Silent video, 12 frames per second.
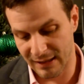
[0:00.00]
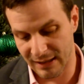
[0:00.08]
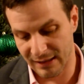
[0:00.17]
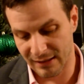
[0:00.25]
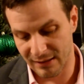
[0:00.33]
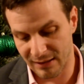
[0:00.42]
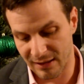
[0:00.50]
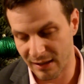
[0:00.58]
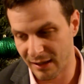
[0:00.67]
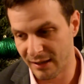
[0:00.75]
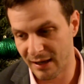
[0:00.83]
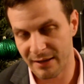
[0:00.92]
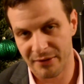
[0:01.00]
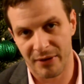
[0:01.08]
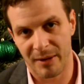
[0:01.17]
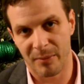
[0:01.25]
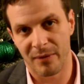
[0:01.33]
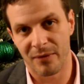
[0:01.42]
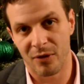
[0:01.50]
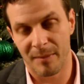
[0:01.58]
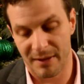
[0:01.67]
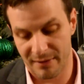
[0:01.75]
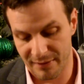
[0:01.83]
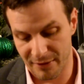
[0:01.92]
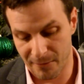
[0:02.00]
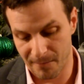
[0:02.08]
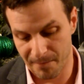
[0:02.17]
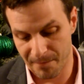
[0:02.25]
I like it a lot, and it has a great performance, so...